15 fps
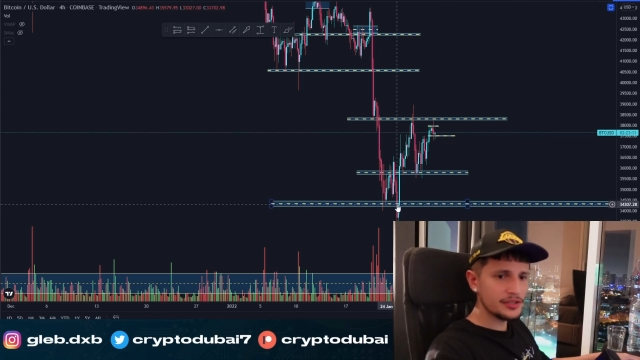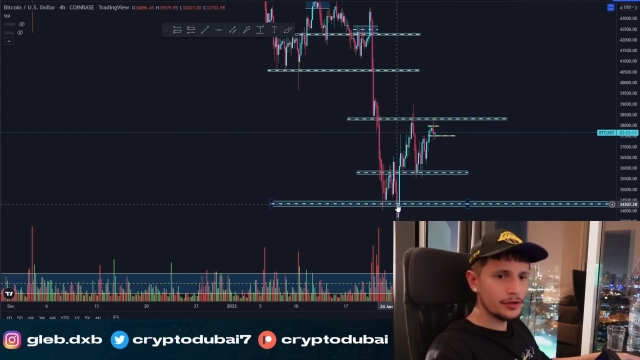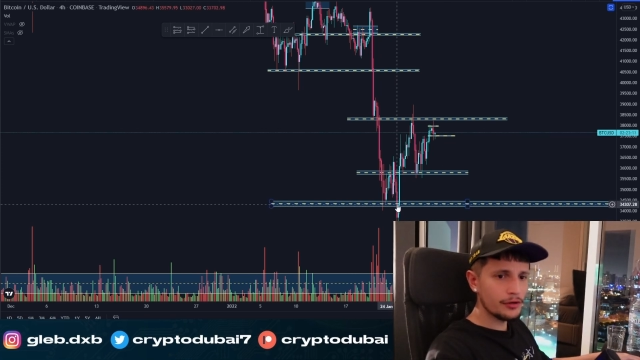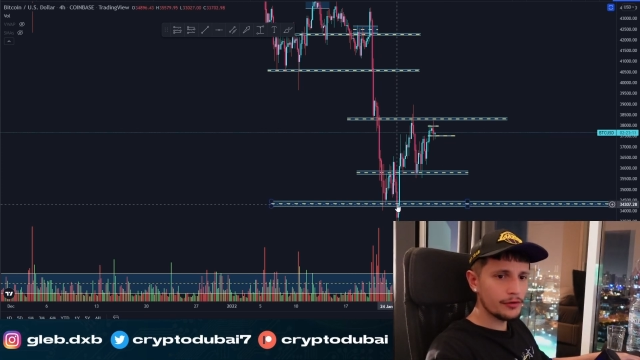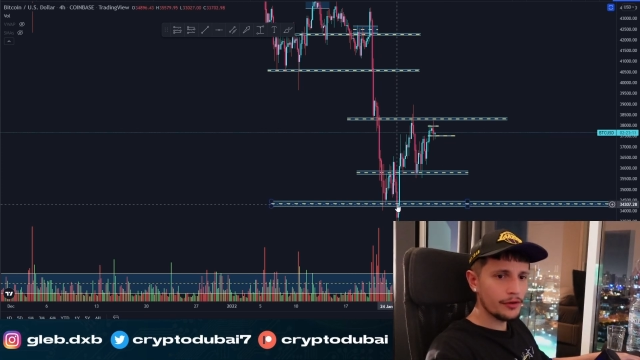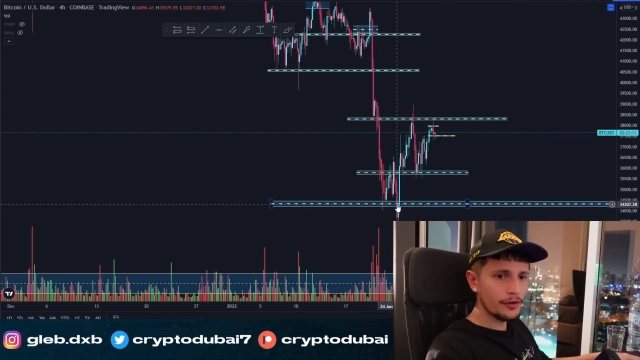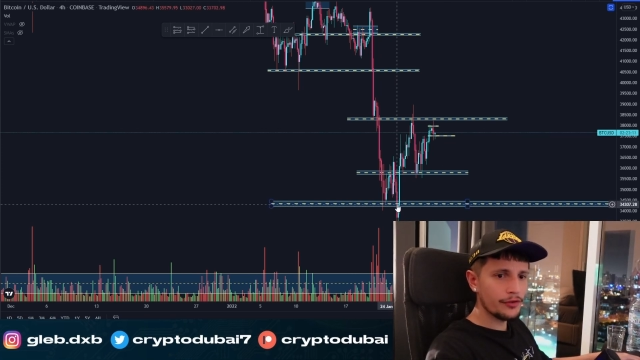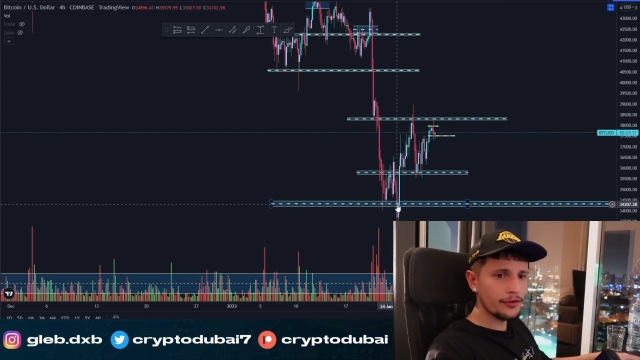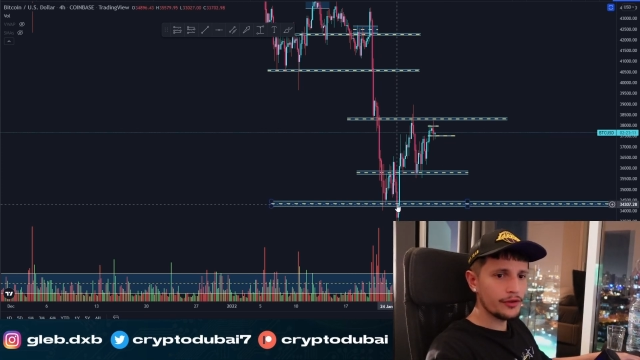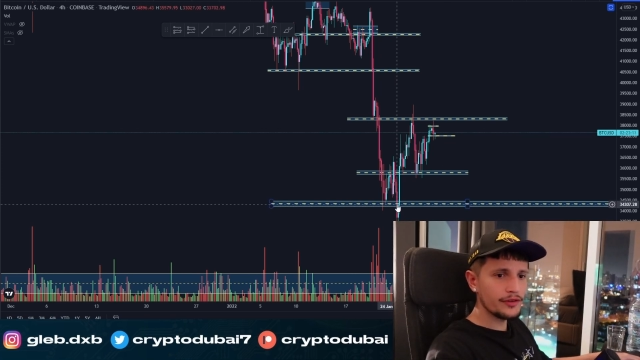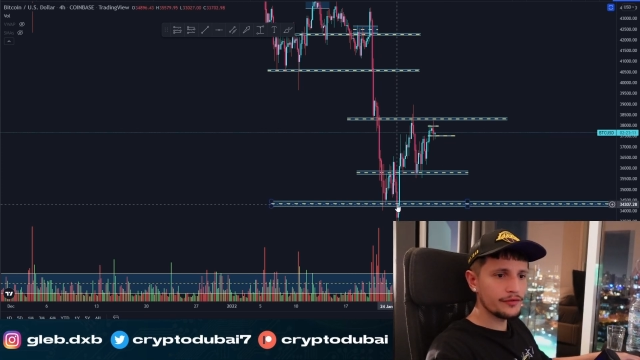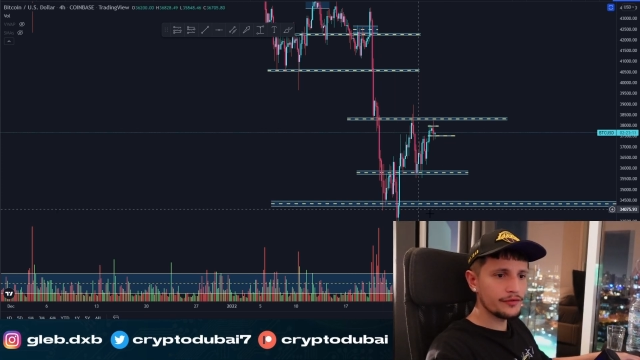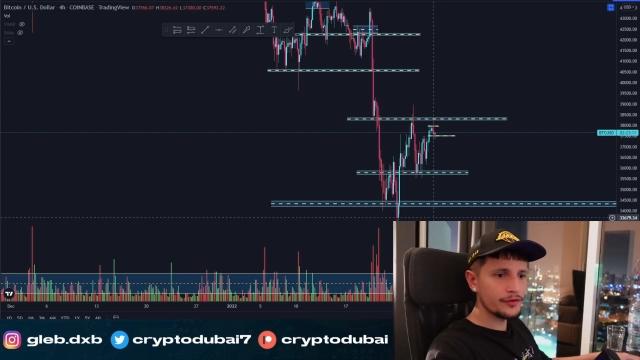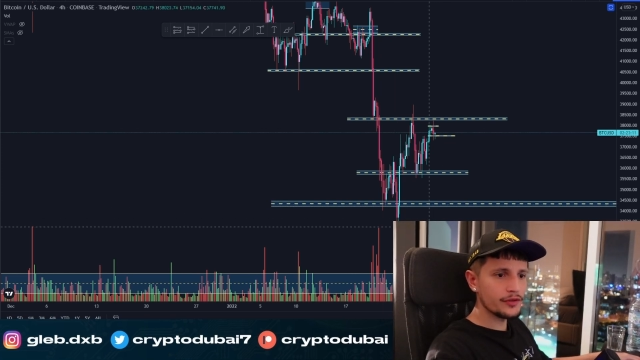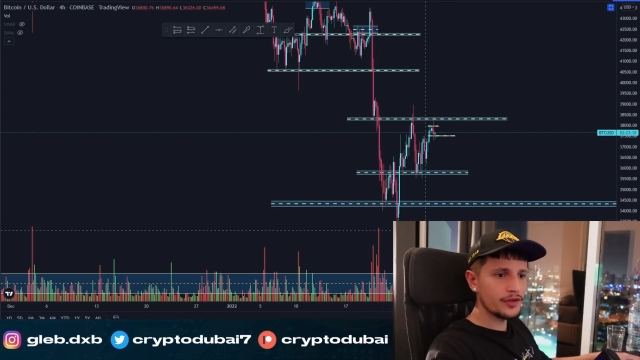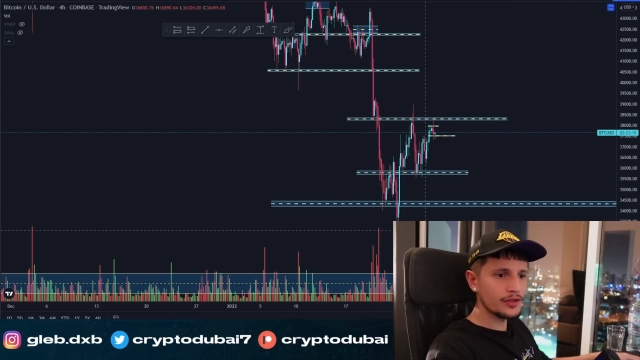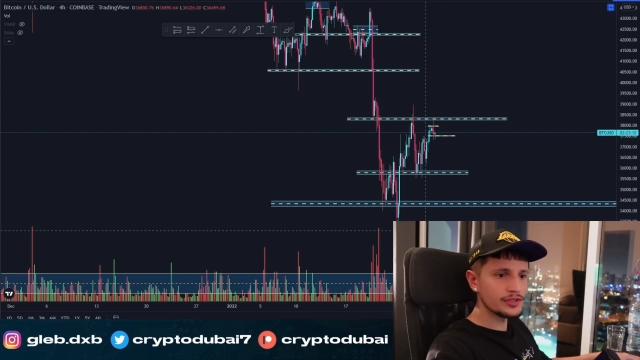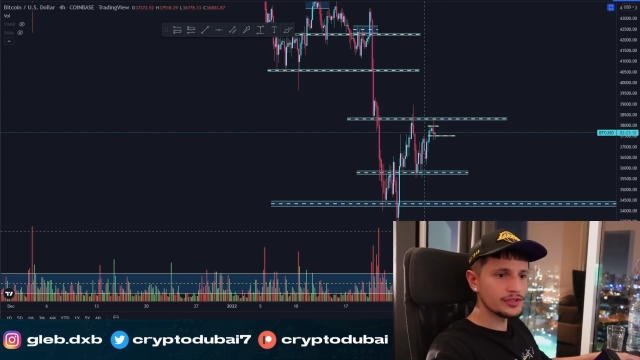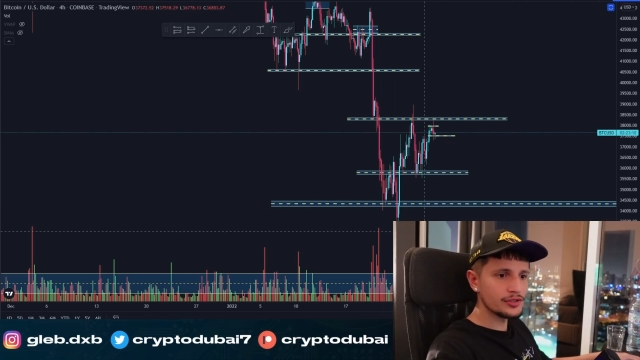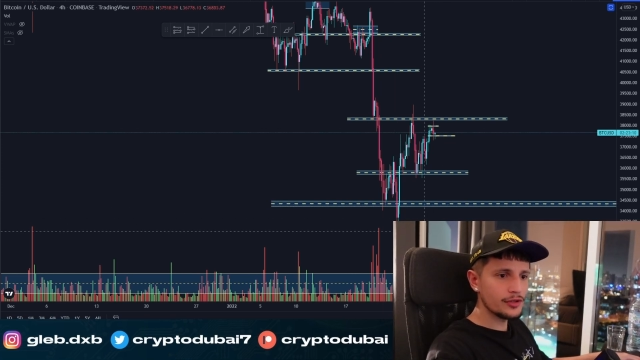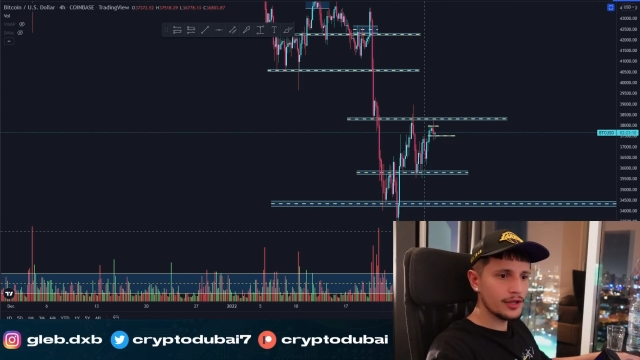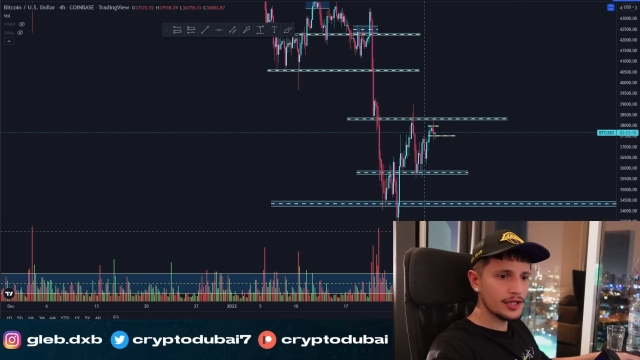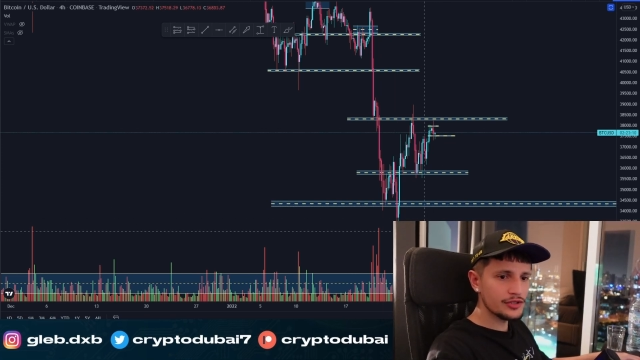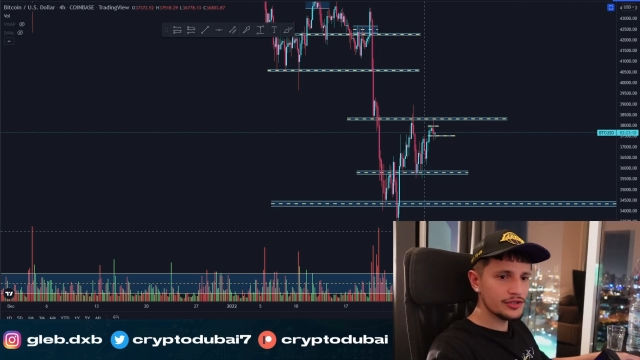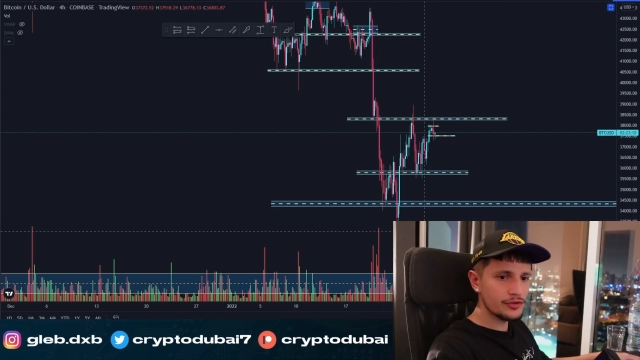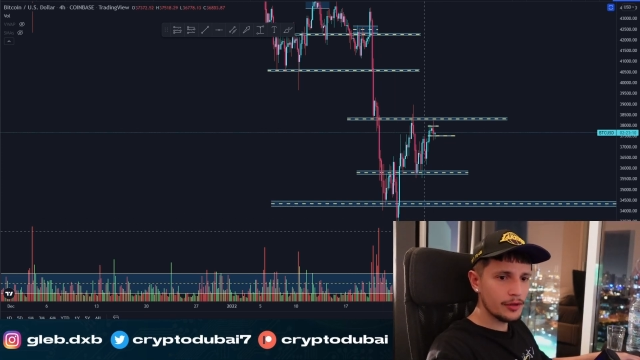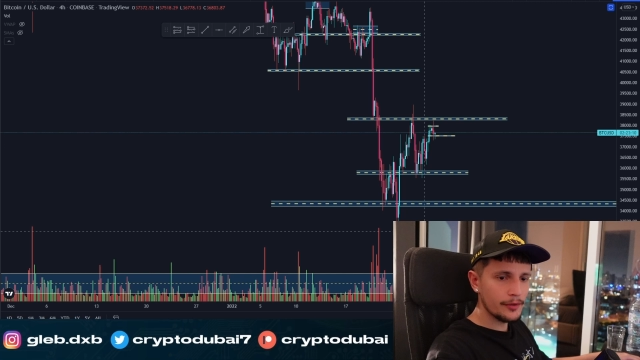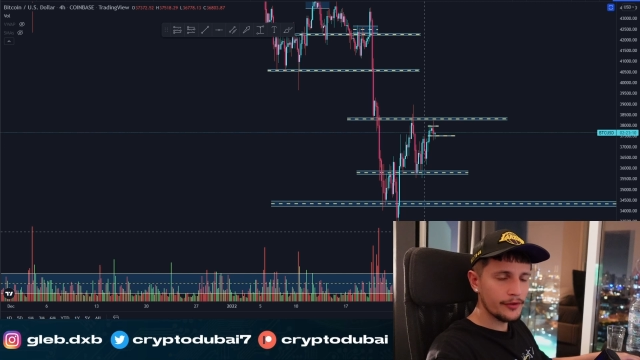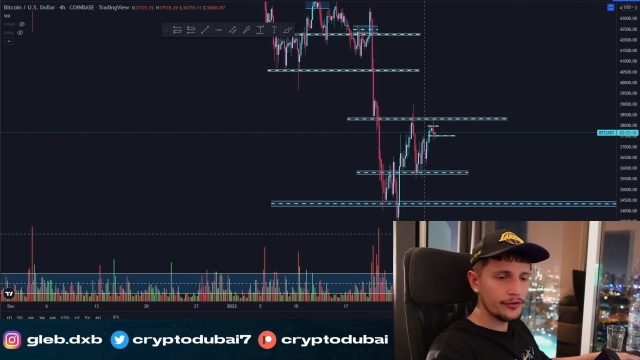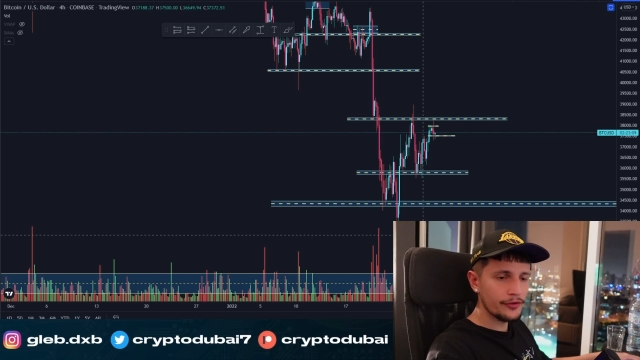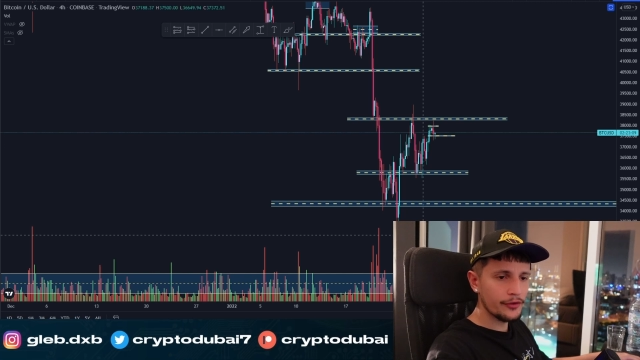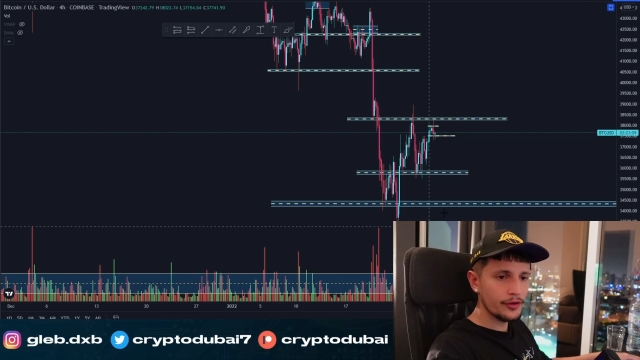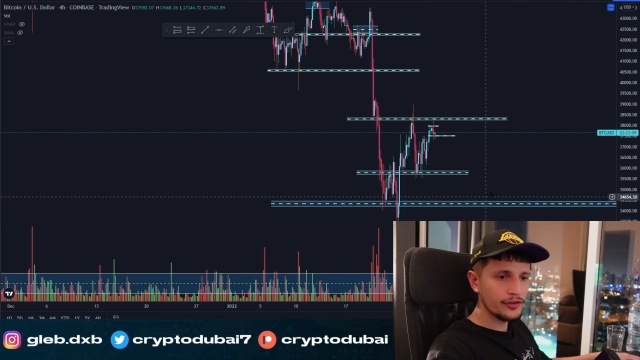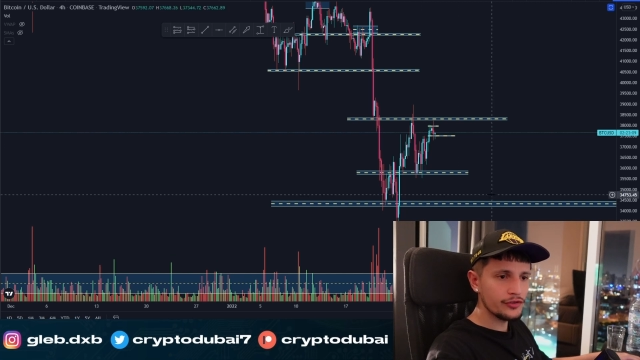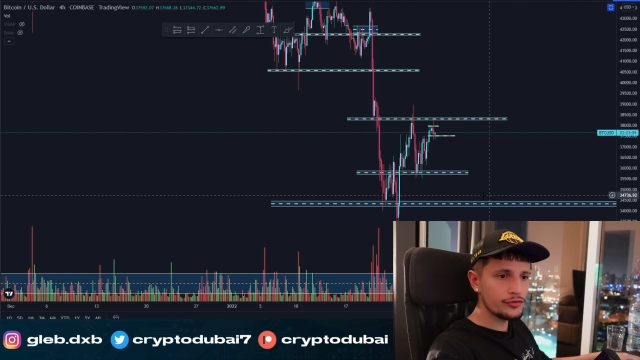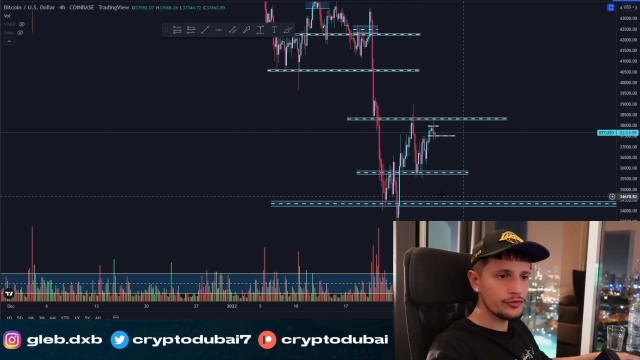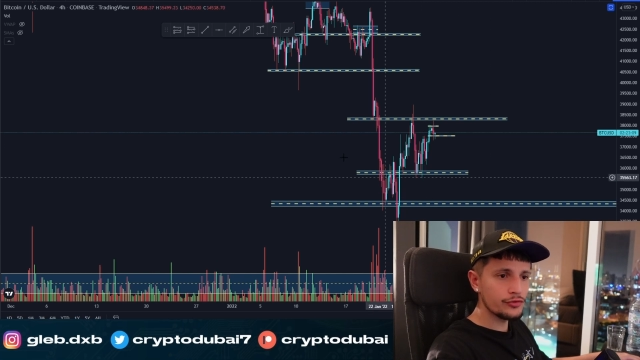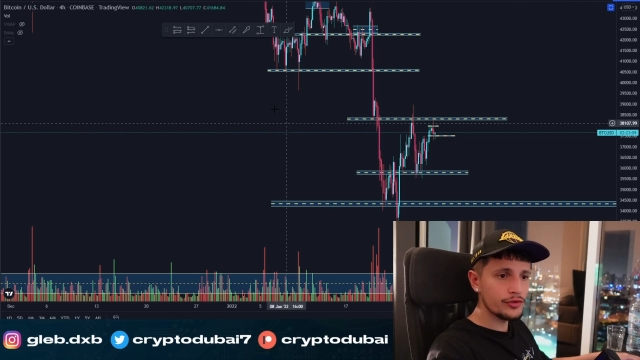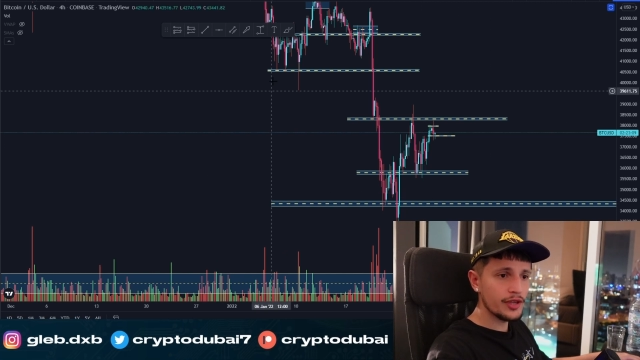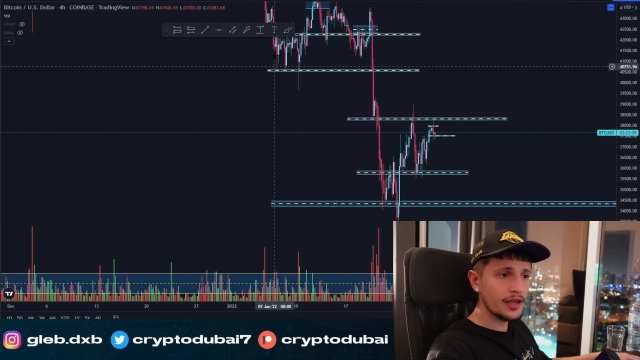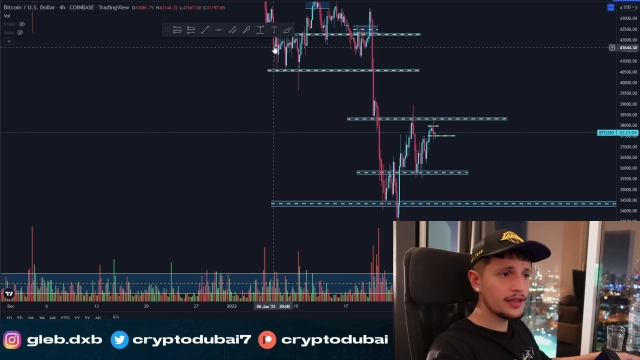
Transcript: around thirty-four thousand dollars to about thirty-two k.